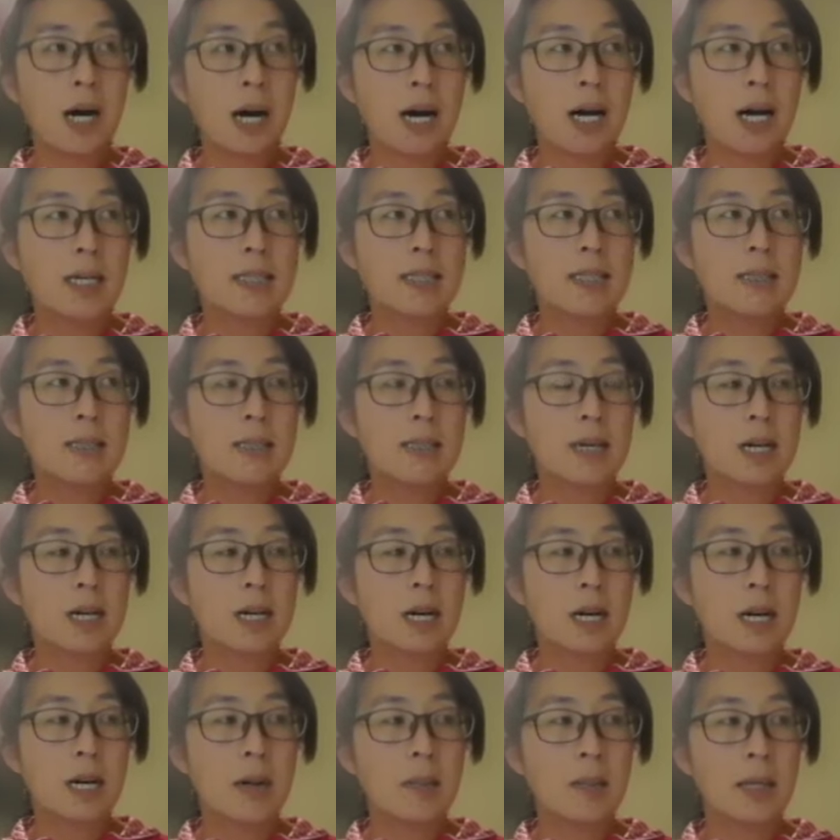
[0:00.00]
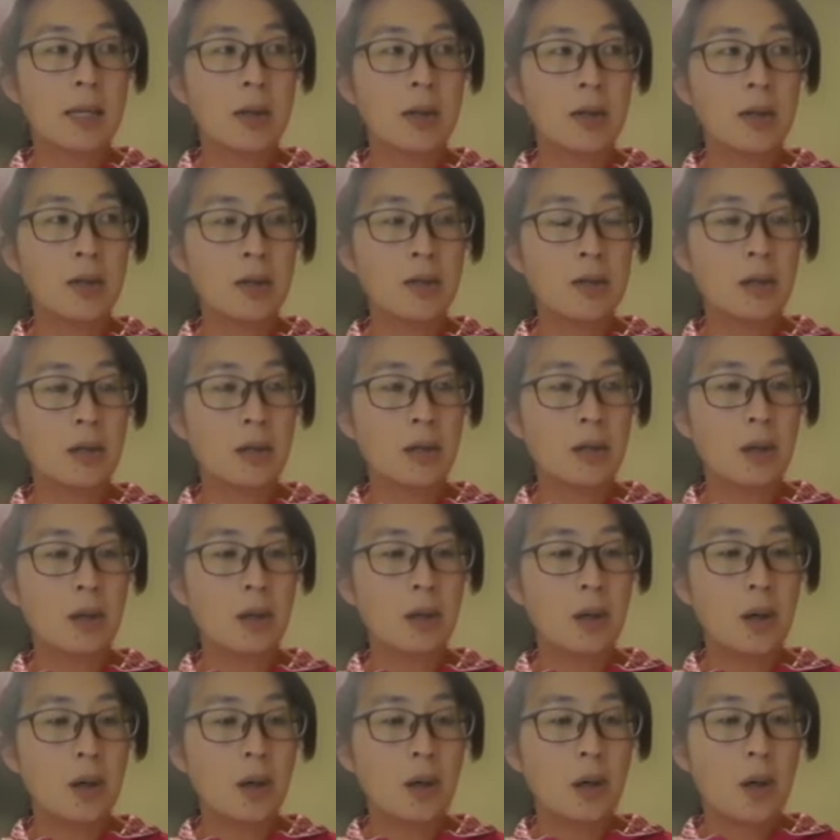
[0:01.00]
asked. Um, and
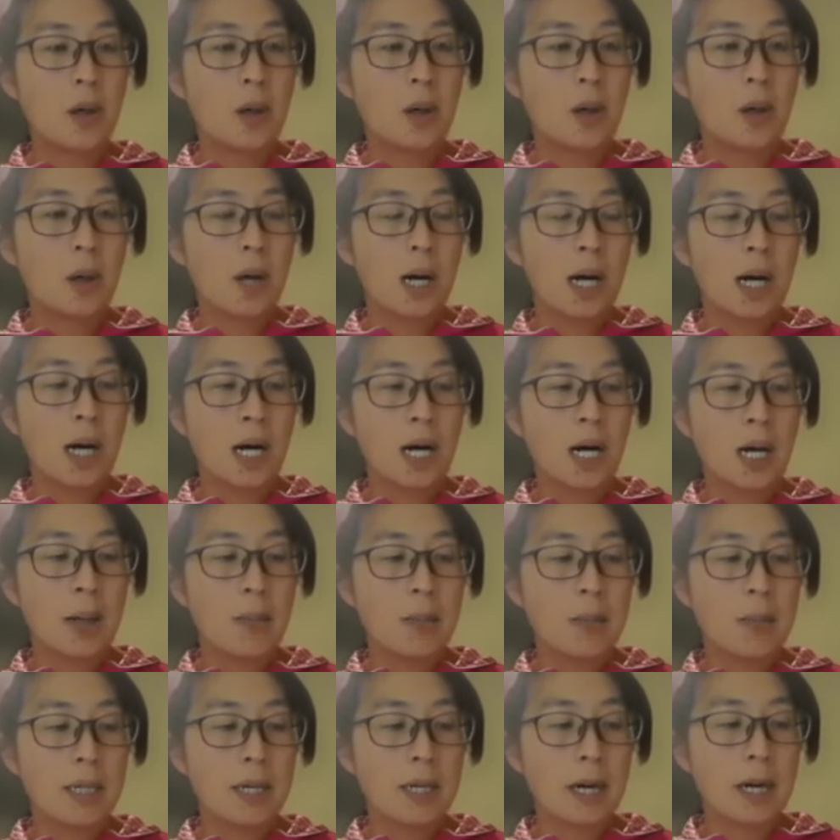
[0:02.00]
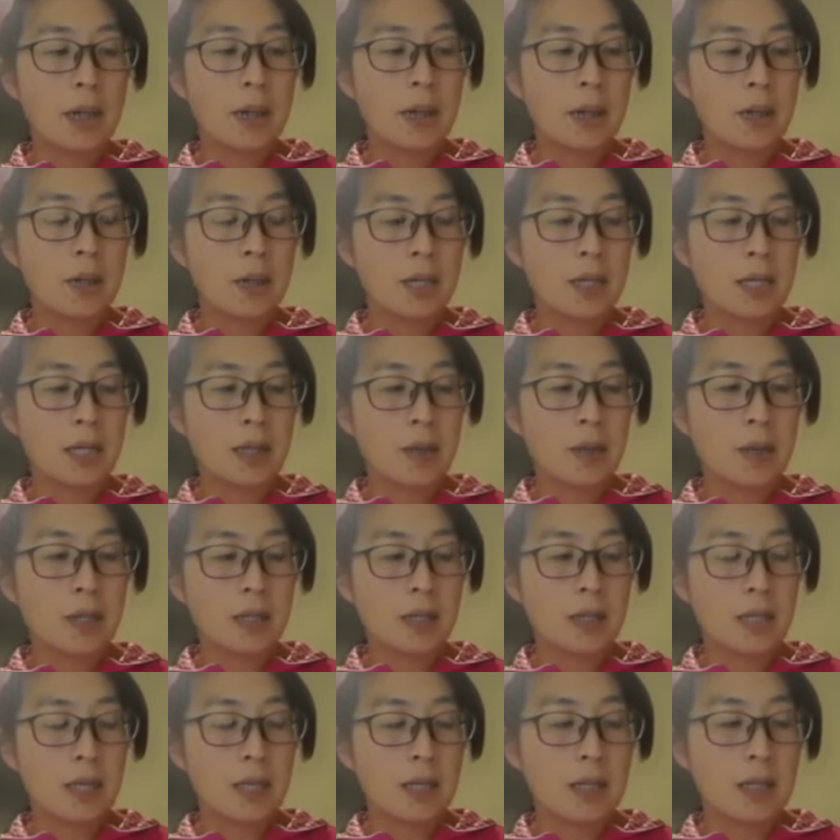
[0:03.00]
also, um, the other thing
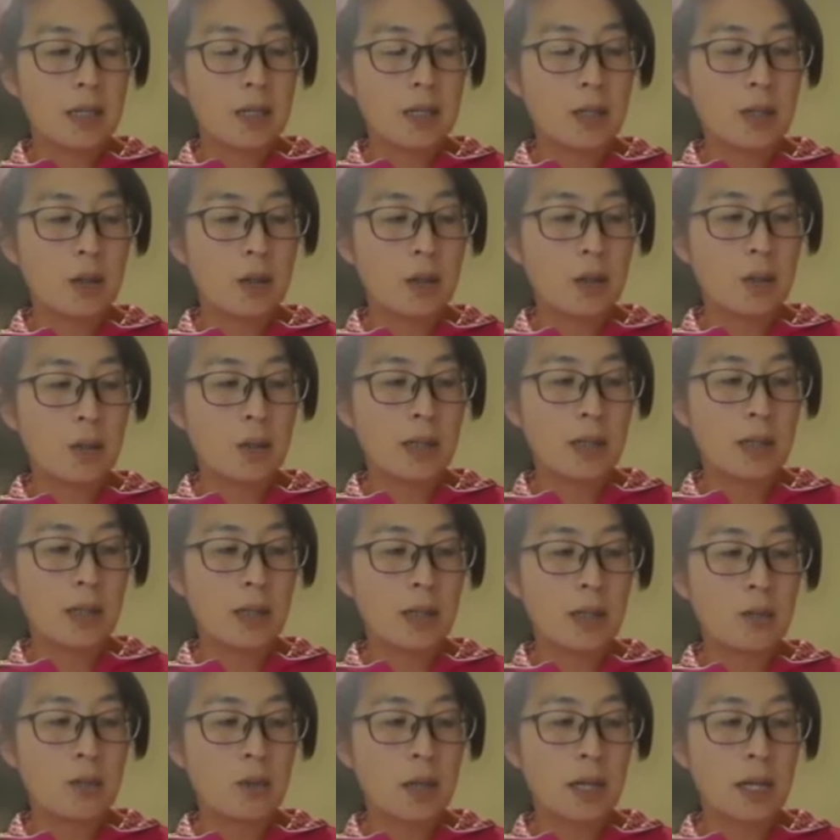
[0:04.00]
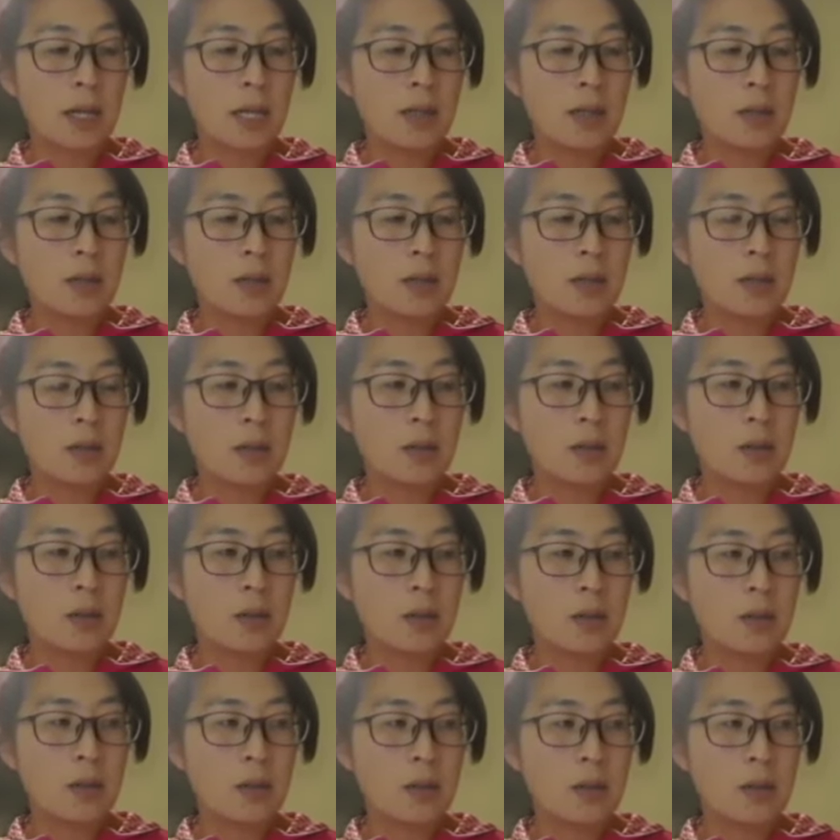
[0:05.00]
was like, you know, what, what are you,